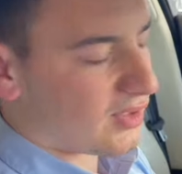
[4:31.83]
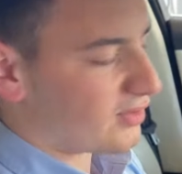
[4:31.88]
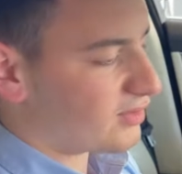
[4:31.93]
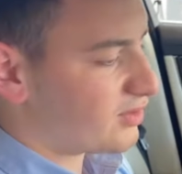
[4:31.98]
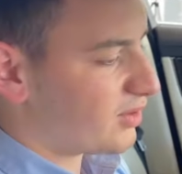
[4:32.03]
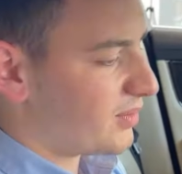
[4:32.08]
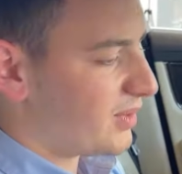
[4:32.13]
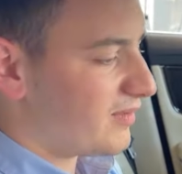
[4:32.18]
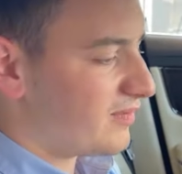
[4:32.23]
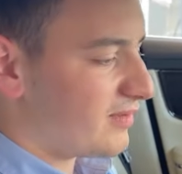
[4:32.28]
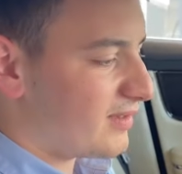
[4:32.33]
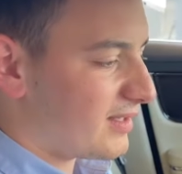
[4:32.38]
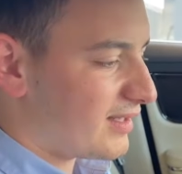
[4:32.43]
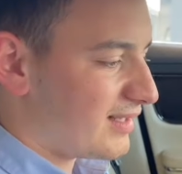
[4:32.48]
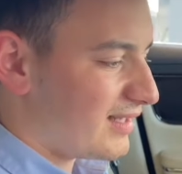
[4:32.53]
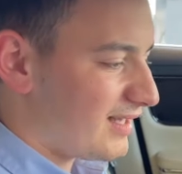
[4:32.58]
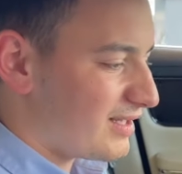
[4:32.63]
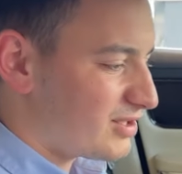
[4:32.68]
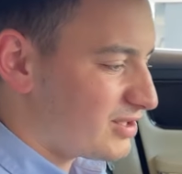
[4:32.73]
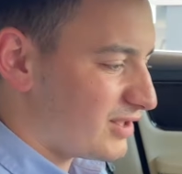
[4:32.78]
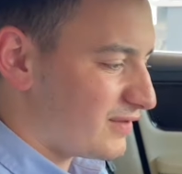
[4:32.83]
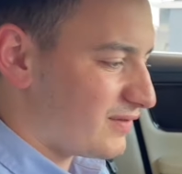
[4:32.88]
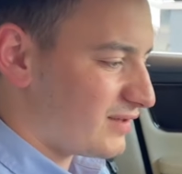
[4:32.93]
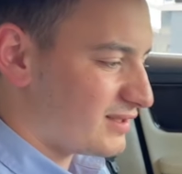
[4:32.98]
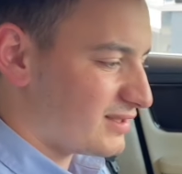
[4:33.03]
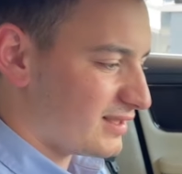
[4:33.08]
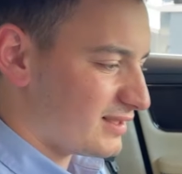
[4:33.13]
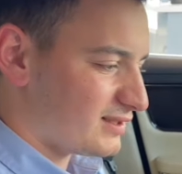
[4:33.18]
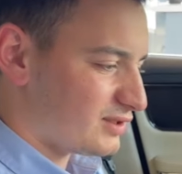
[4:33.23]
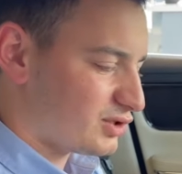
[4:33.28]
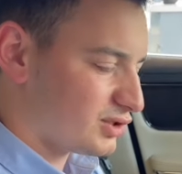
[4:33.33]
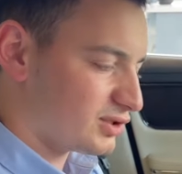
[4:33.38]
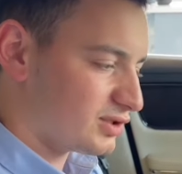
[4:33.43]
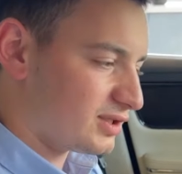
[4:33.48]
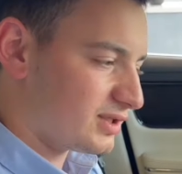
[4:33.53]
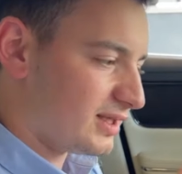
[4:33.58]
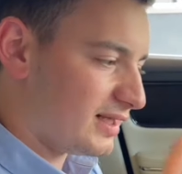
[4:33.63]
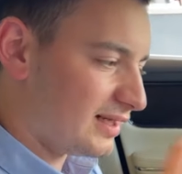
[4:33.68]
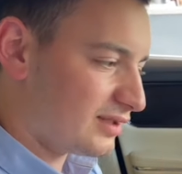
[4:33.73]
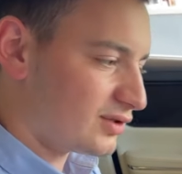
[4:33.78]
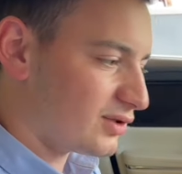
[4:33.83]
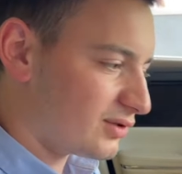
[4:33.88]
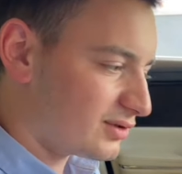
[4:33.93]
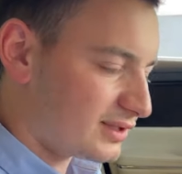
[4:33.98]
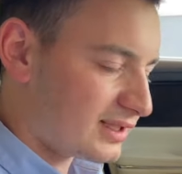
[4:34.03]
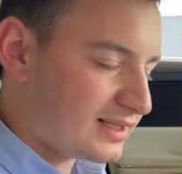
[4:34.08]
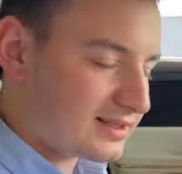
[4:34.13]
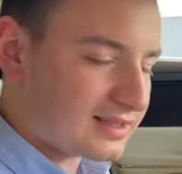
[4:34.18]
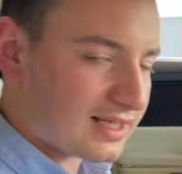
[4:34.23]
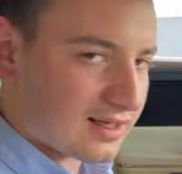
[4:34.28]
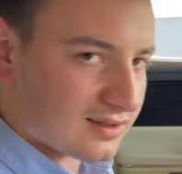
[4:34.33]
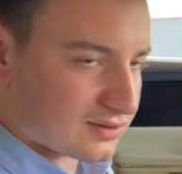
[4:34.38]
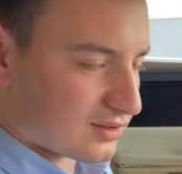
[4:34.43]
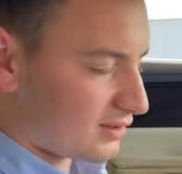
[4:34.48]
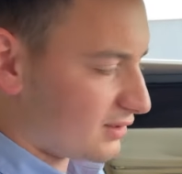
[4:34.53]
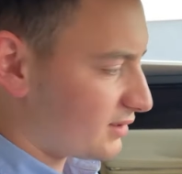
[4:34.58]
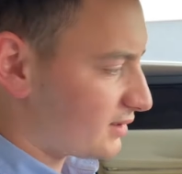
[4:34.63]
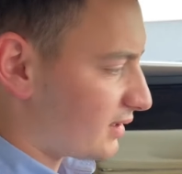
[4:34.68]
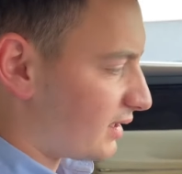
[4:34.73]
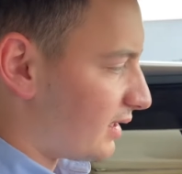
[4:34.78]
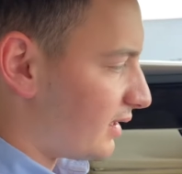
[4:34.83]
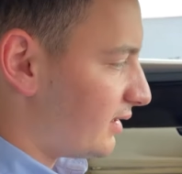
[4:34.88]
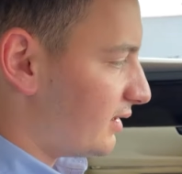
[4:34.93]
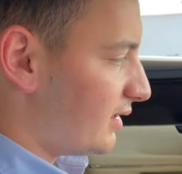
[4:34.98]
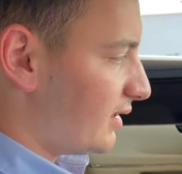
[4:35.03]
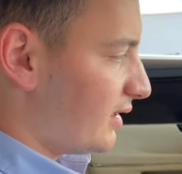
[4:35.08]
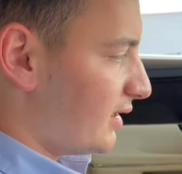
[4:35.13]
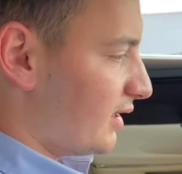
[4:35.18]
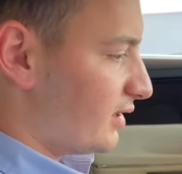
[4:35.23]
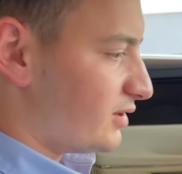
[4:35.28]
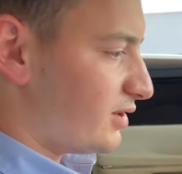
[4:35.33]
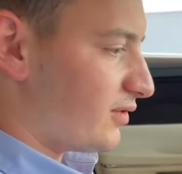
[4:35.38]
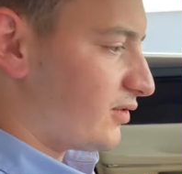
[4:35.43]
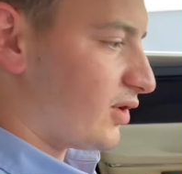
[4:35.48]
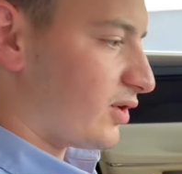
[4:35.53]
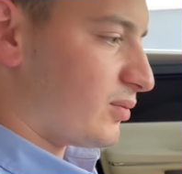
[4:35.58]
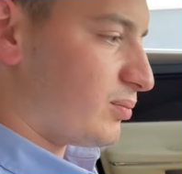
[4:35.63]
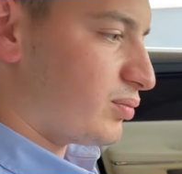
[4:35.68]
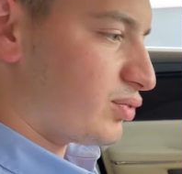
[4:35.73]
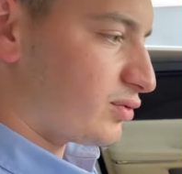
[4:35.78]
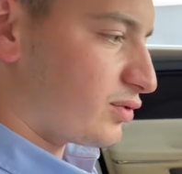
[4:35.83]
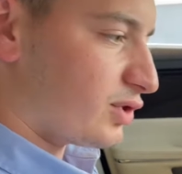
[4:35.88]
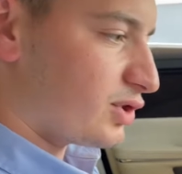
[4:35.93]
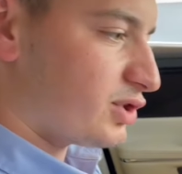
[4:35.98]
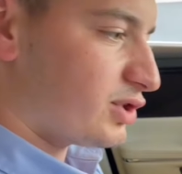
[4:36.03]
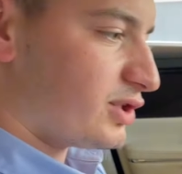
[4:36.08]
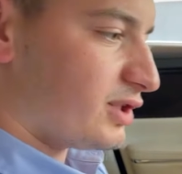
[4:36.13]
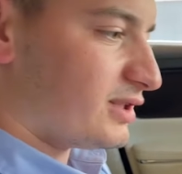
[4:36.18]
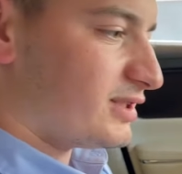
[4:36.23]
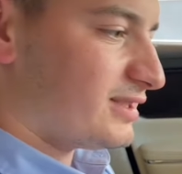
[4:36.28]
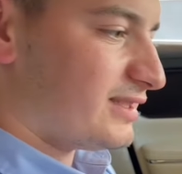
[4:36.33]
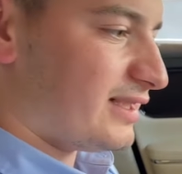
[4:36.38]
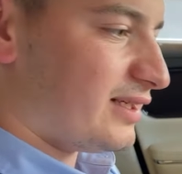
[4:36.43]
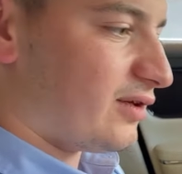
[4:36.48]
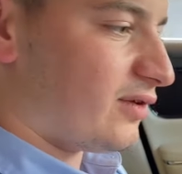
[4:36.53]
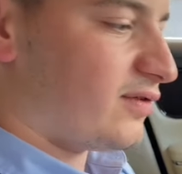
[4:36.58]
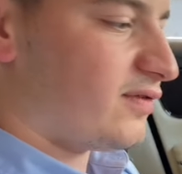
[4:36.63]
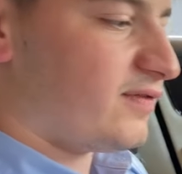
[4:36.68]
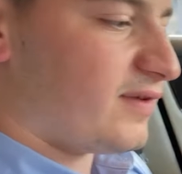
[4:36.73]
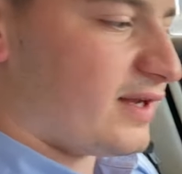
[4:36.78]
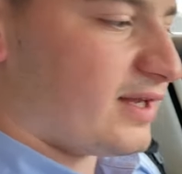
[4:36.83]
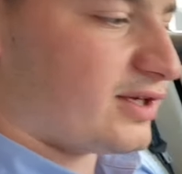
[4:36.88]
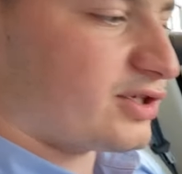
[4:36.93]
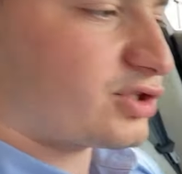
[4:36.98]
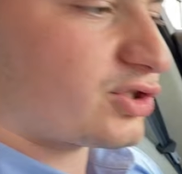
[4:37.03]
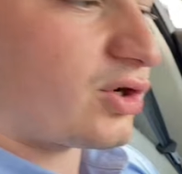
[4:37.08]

so even the gear shifters, it's just the little details on this car. So you've got the brushed steel finish